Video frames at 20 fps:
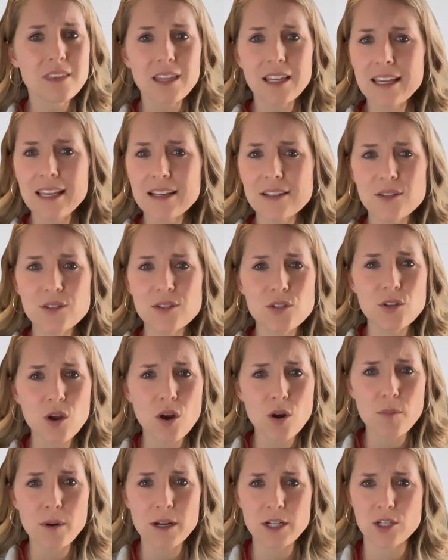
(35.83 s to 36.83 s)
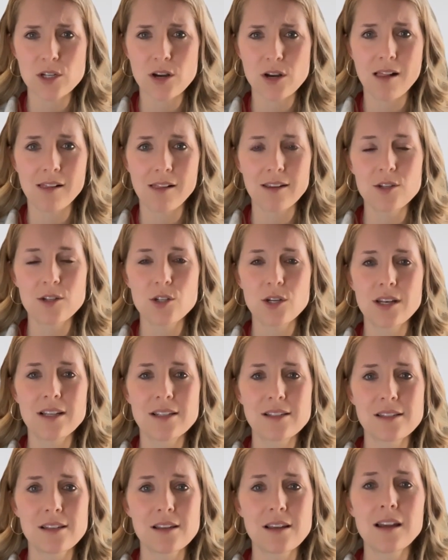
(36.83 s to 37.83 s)
He has so much knowledge and
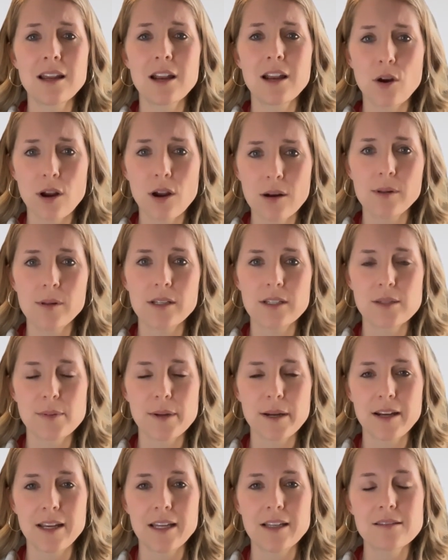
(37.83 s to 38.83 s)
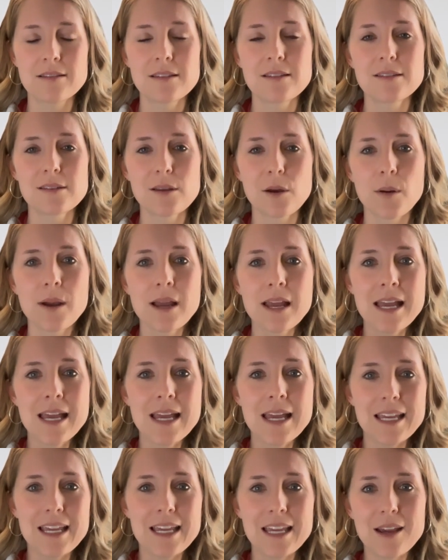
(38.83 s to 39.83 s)
has incredible experience. And so
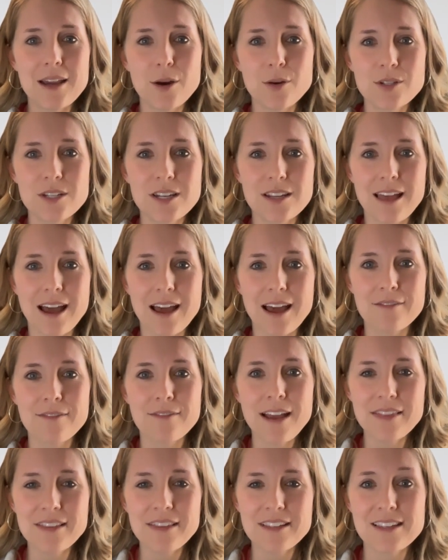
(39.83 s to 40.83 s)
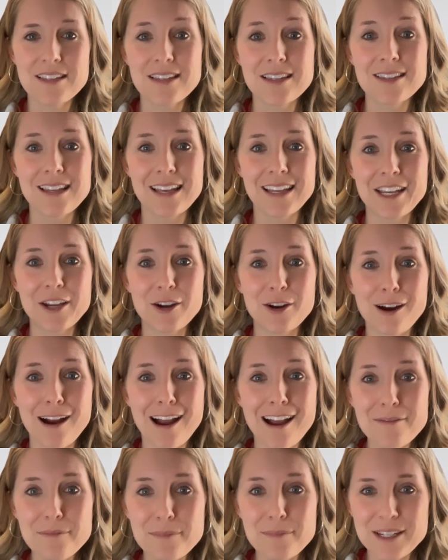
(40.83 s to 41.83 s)
he hosted that event. This is the second year
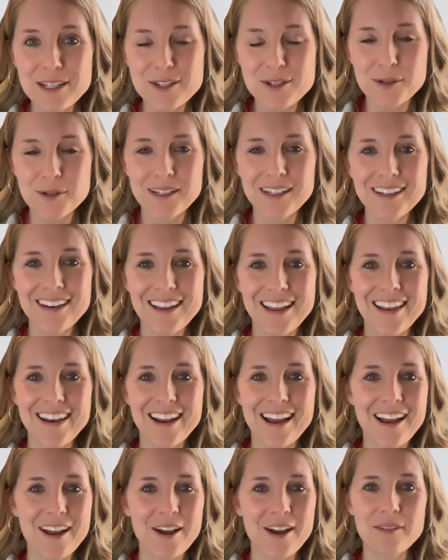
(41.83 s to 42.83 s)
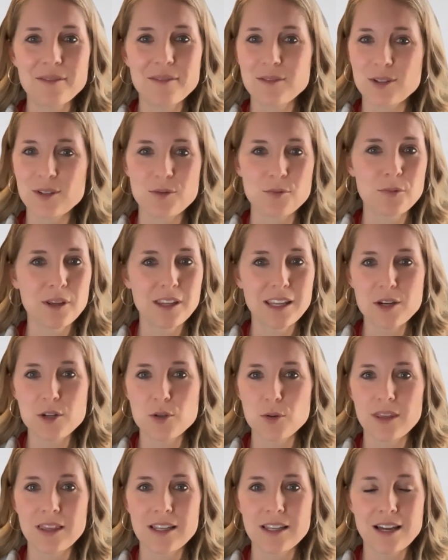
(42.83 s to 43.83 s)
I've been to it, and I just really
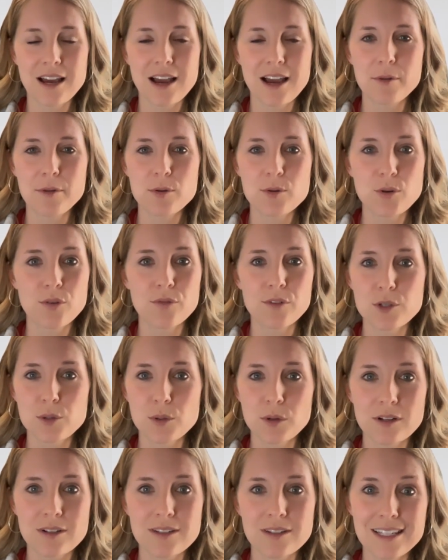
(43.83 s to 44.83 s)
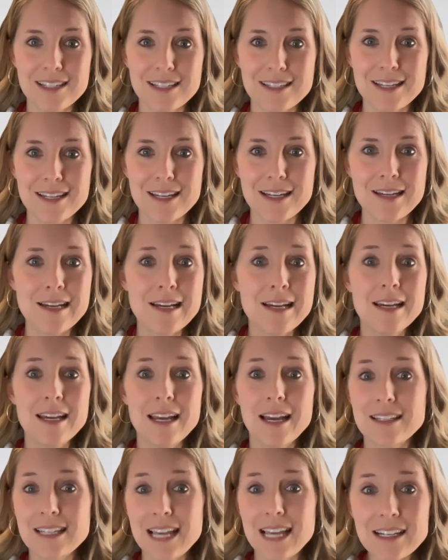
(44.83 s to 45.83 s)
enjoyed the time. There's over 260
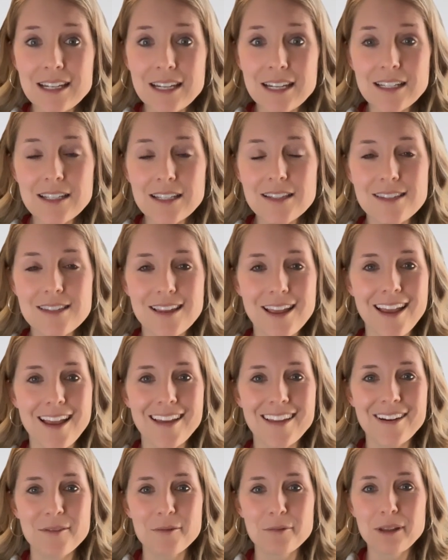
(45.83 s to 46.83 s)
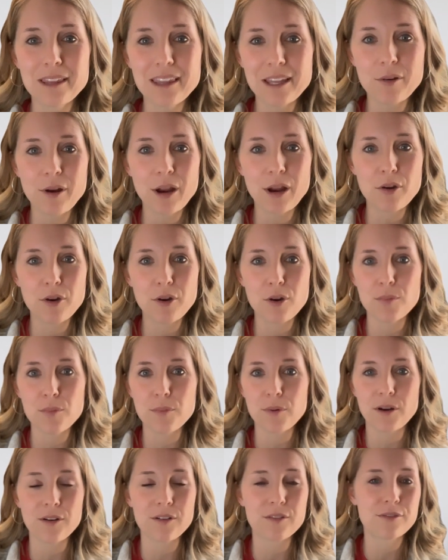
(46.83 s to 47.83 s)
attendees and a really great group
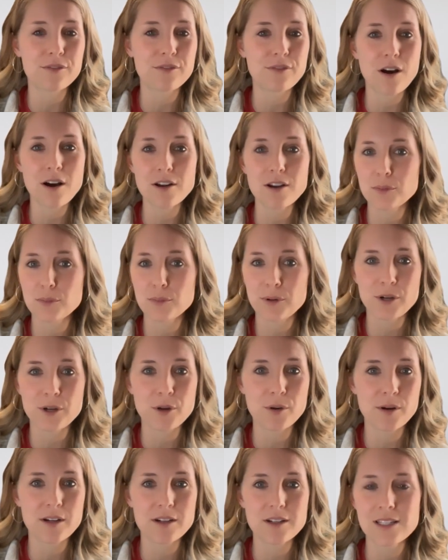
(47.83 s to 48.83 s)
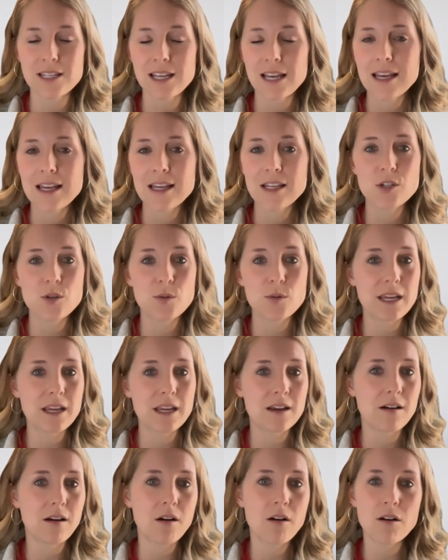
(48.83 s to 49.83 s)
of entrepreneurs
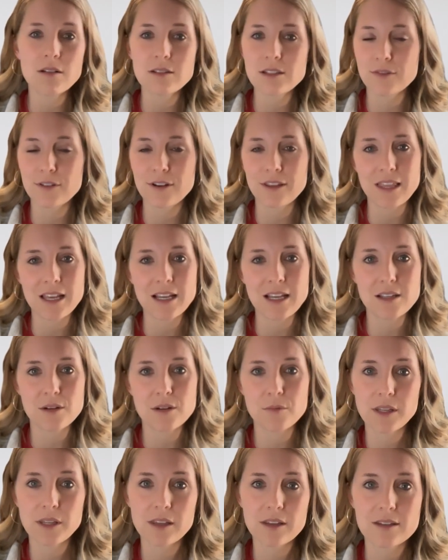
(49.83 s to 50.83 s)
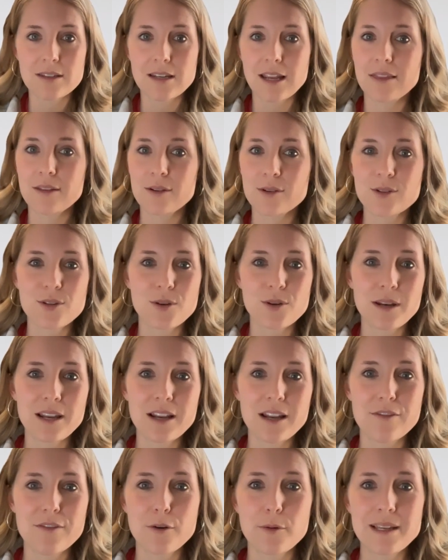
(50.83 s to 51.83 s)
doing all different things in real estate. There's so
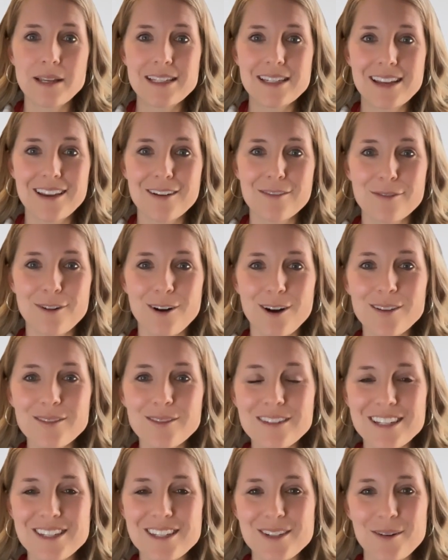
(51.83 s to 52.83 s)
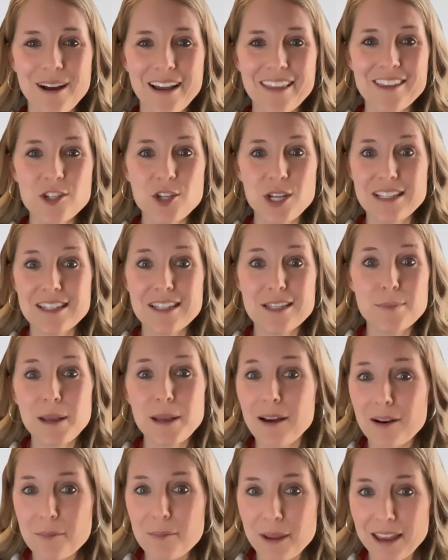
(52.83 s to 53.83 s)
many different ways to get involved. And so I had the chance to
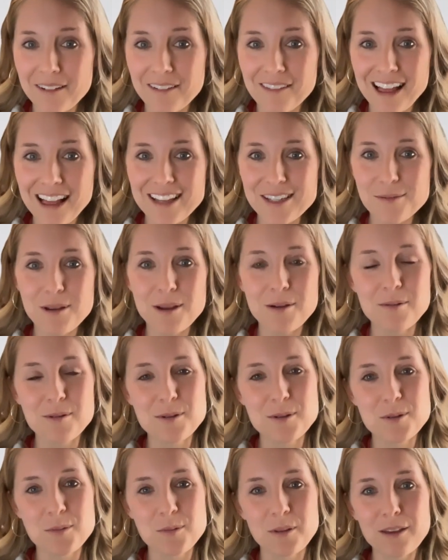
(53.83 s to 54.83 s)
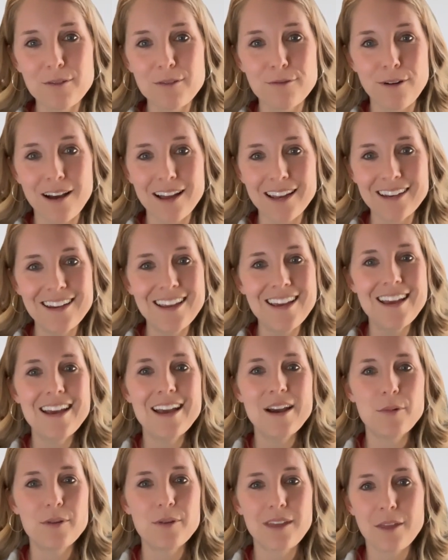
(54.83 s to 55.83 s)
speak on a panel last week, which was really fun
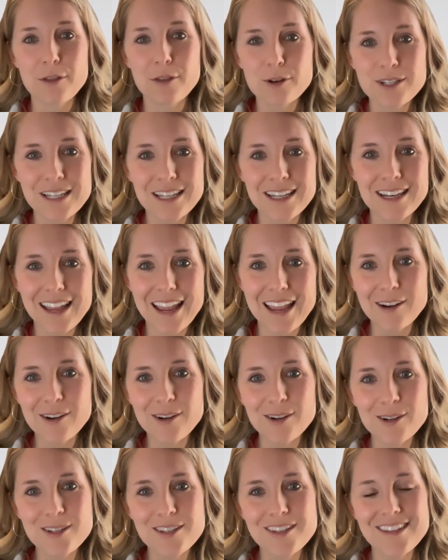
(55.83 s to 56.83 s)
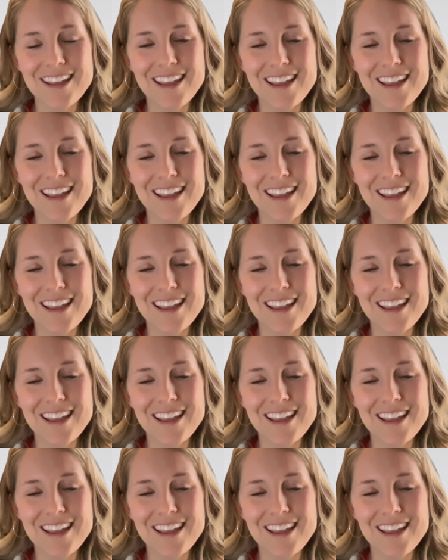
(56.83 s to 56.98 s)
with other syndicators.